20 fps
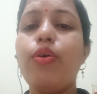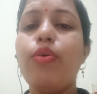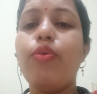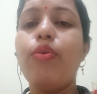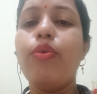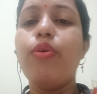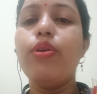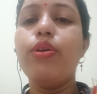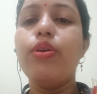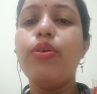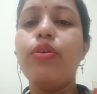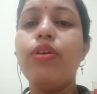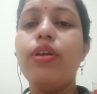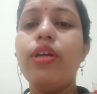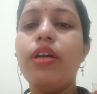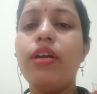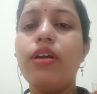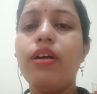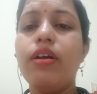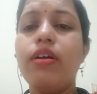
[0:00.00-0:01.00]

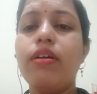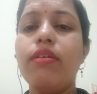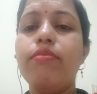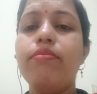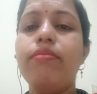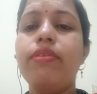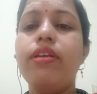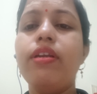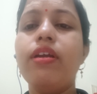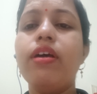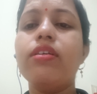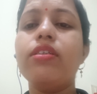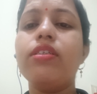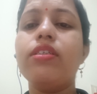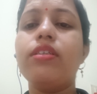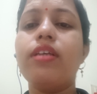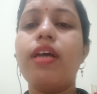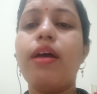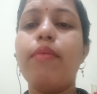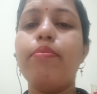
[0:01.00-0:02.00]
chorionic villus
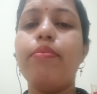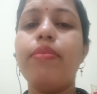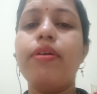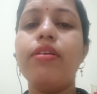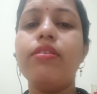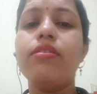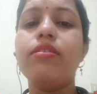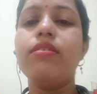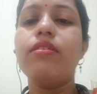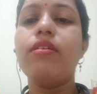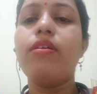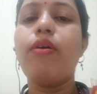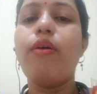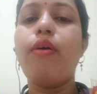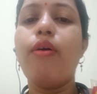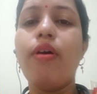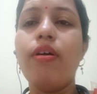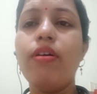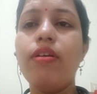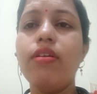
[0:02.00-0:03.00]
samples
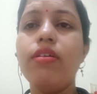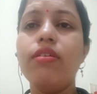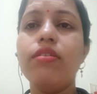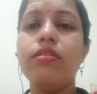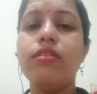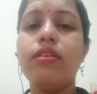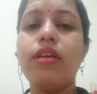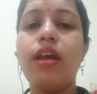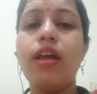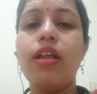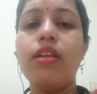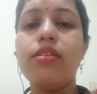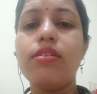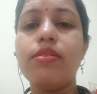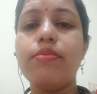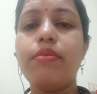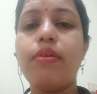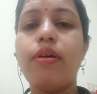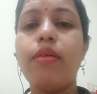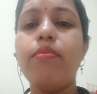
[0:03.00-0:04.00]
or
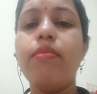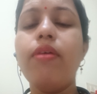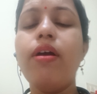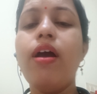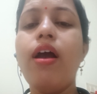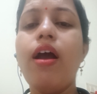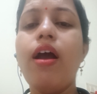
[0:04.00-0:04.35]
cells from